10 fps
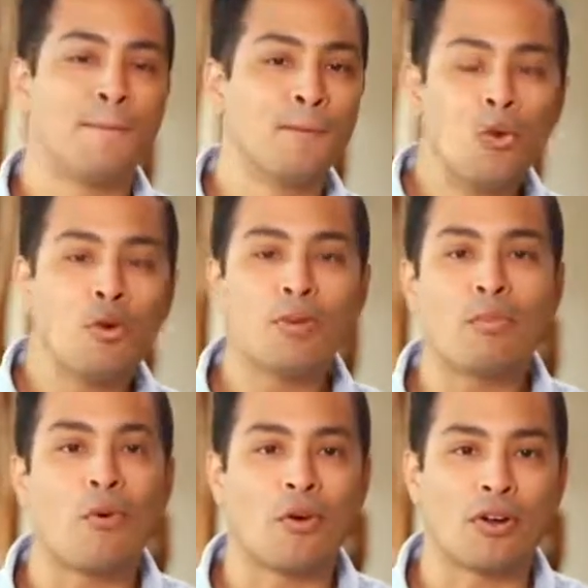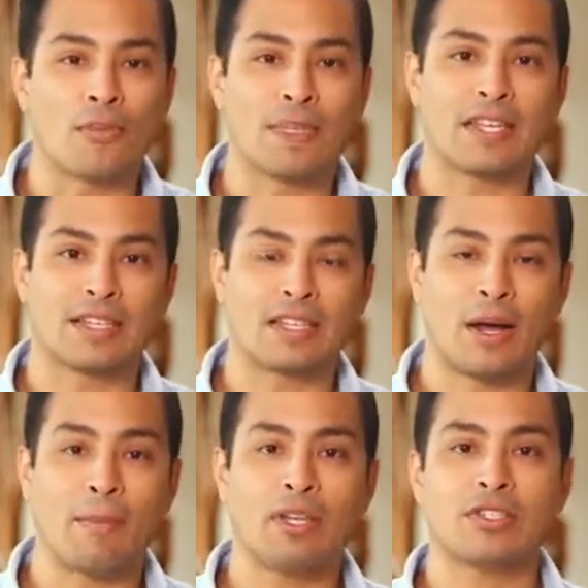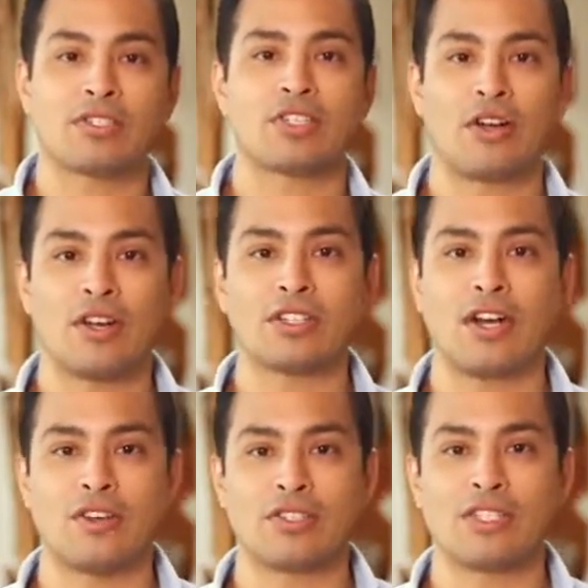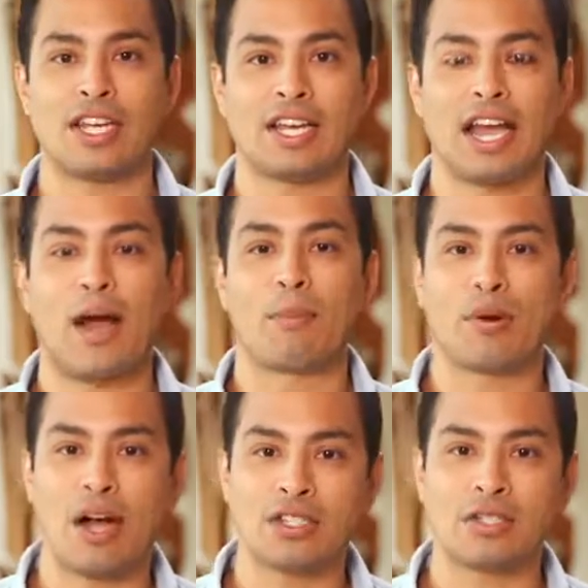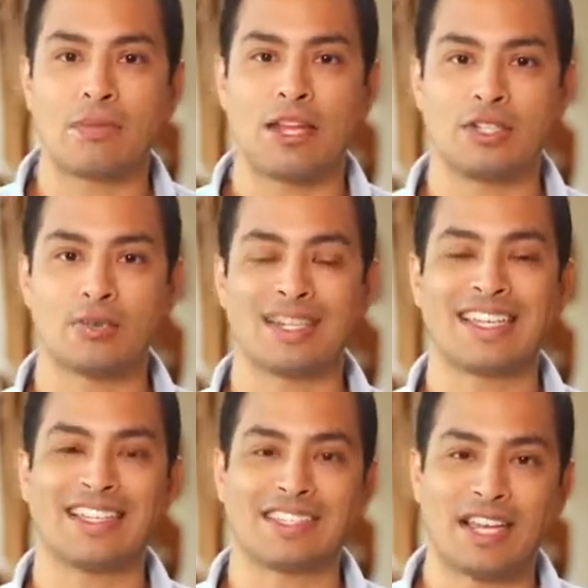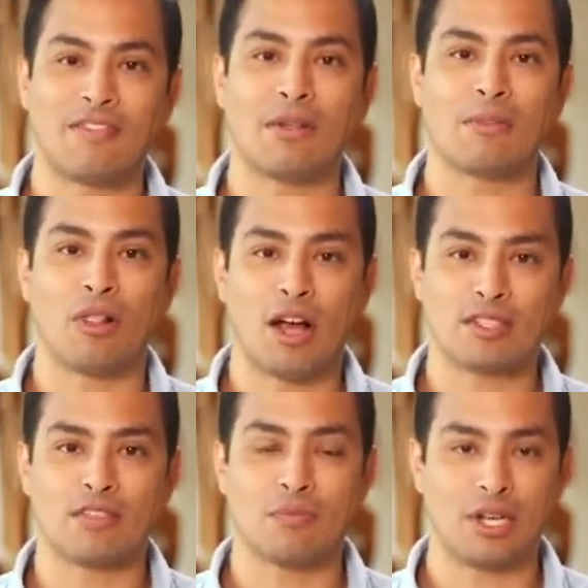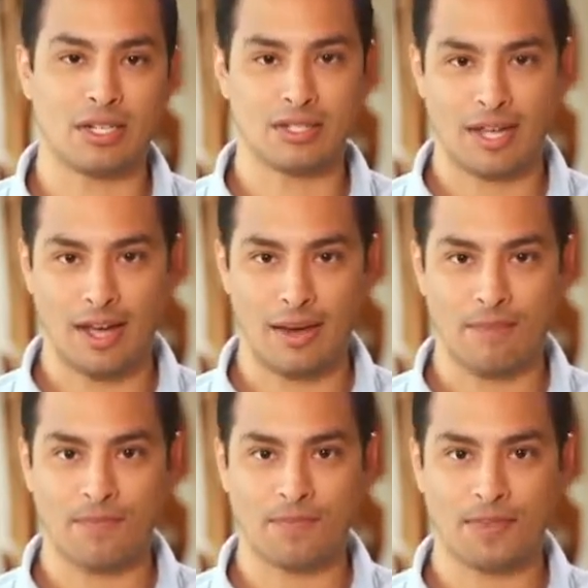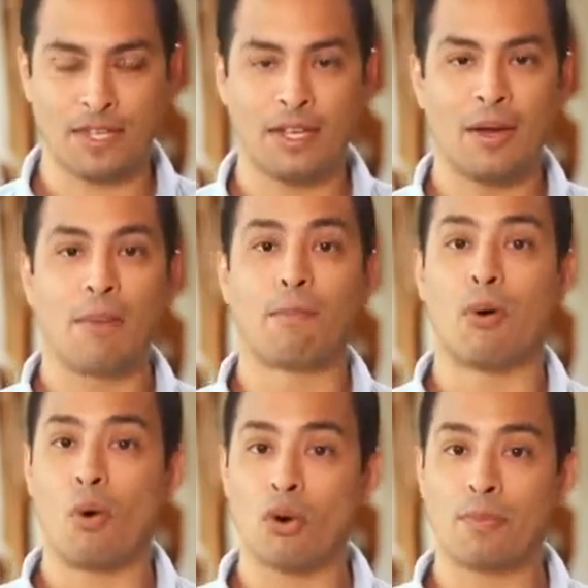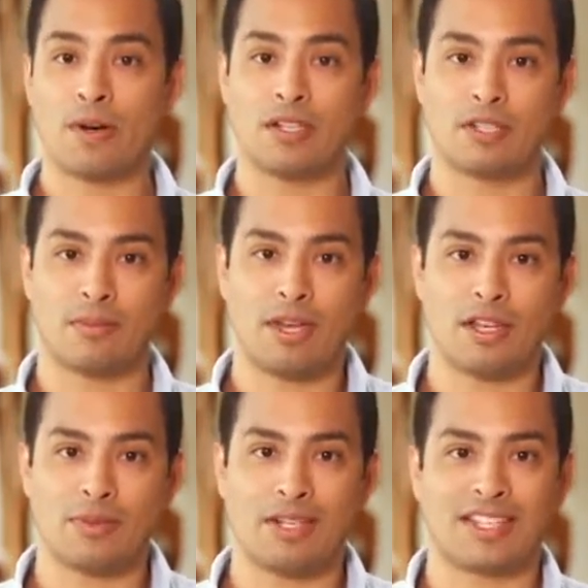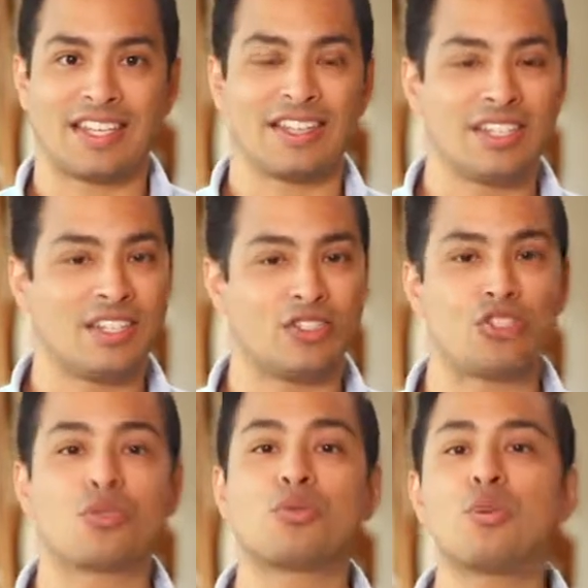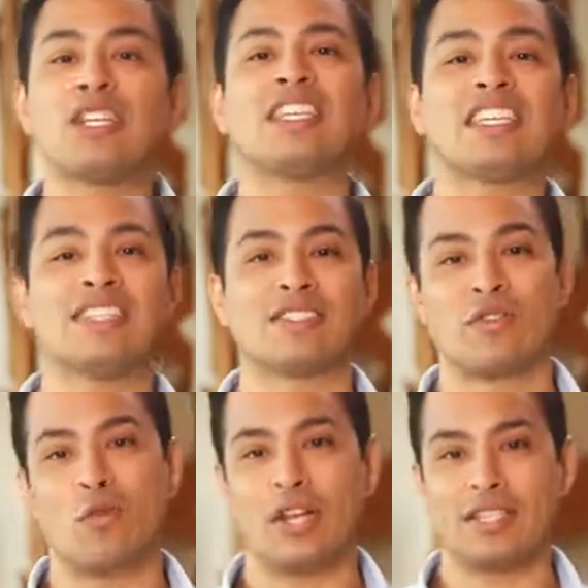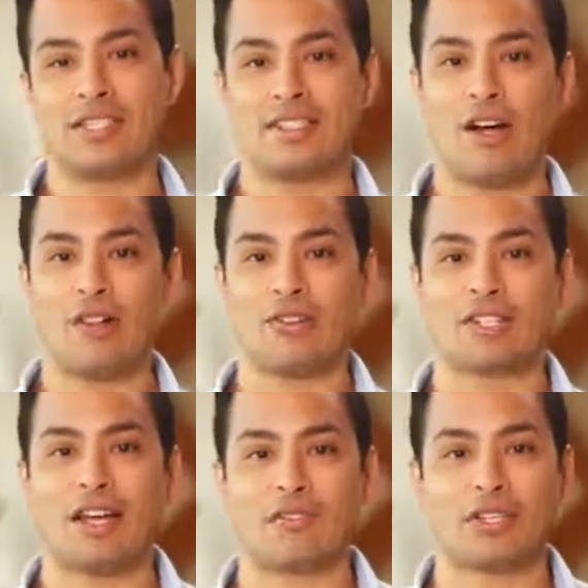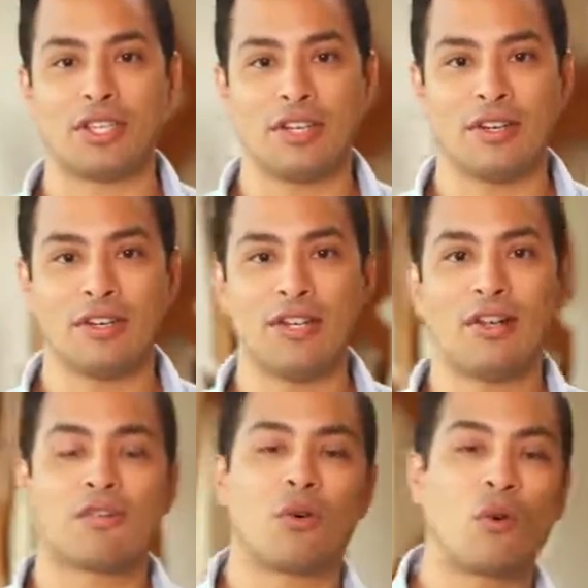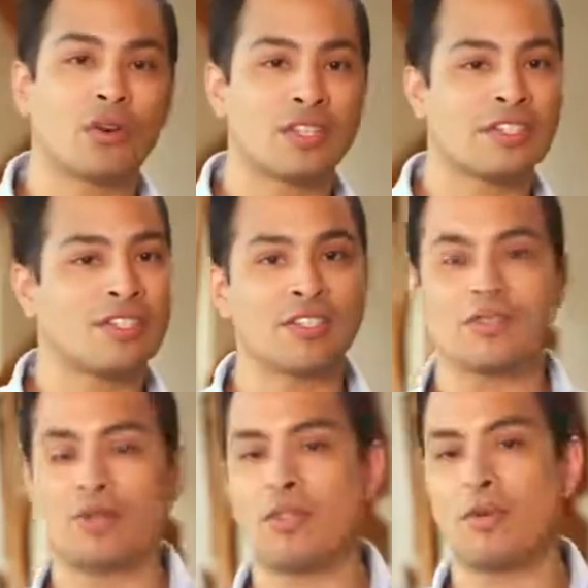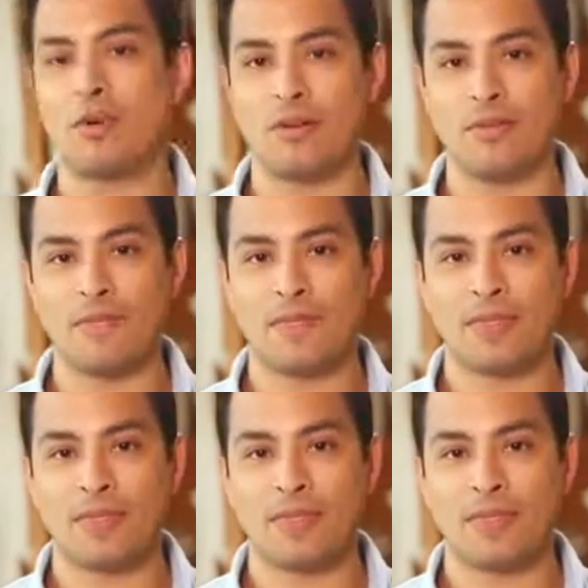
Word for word: More and more, companies are starting to understand how project management can save them lots of money and time. Poor project management can lead to trillions of wasted dollars every year for organizations around the world.